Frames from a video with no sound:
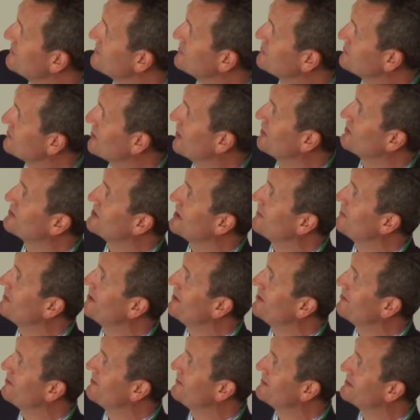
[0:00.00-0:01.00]
we just chucked up
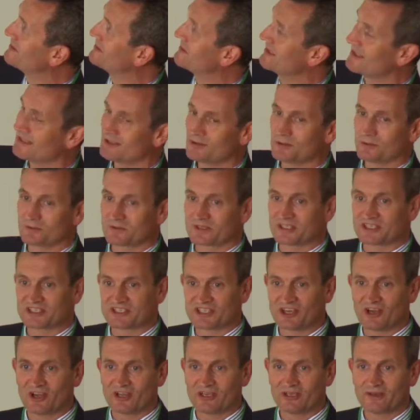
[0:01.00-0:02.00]
here this thing called
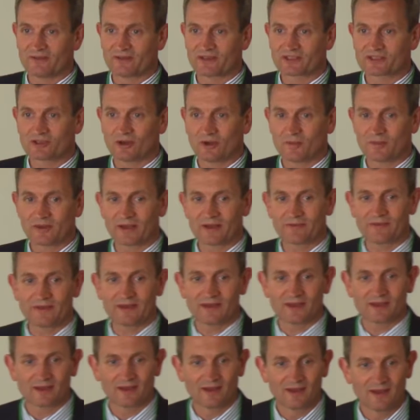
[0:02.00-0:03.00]
design at the top. And I
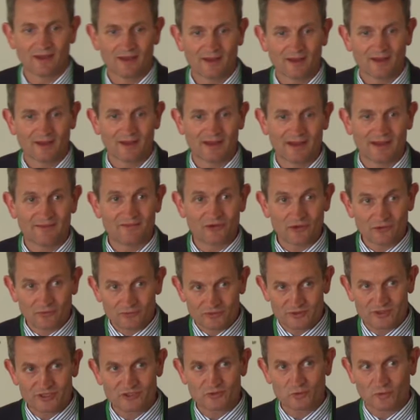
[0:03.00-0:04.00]
think if
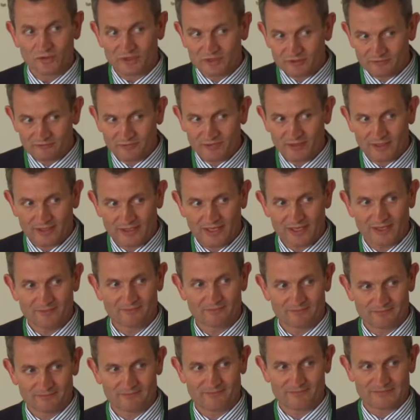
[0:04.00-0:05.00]
you just want a
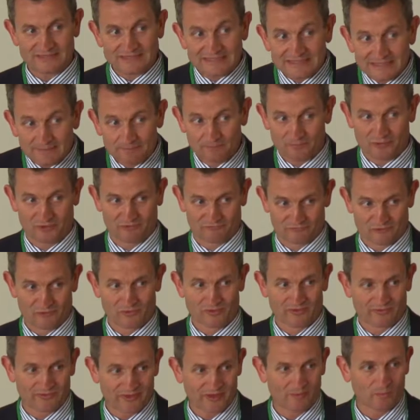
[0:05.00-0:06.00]
really simple
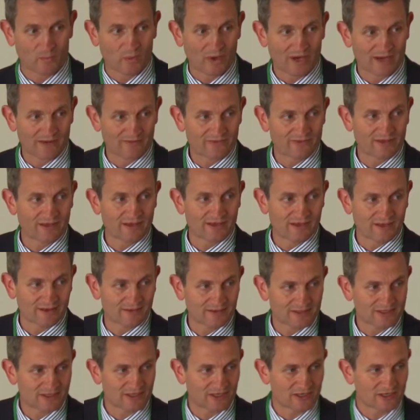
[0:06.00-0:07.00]
rule of thumb way of thinking
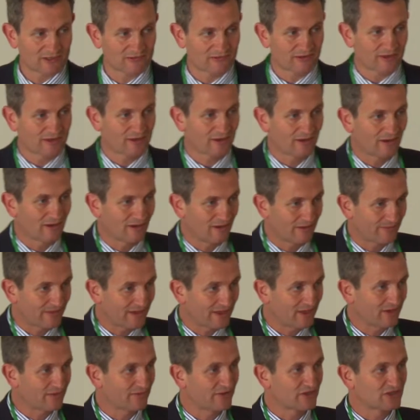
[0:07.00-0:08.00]
of the circular
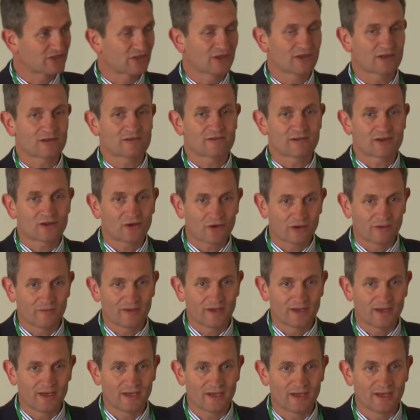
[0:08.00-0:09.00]

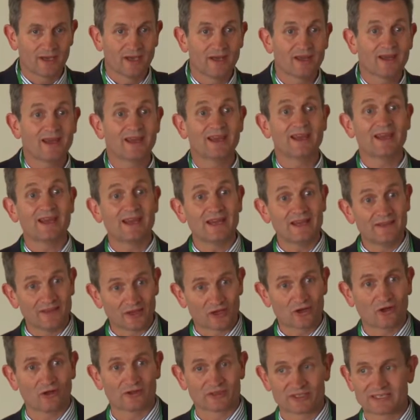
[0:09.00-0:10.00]
economy in
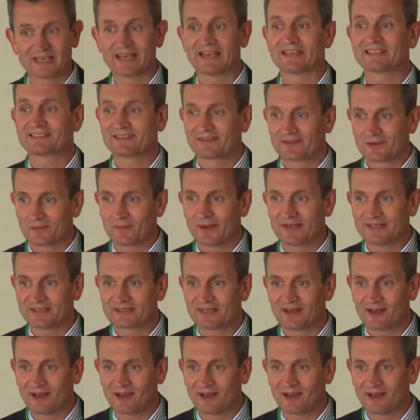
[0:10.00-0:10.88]
the context of the waste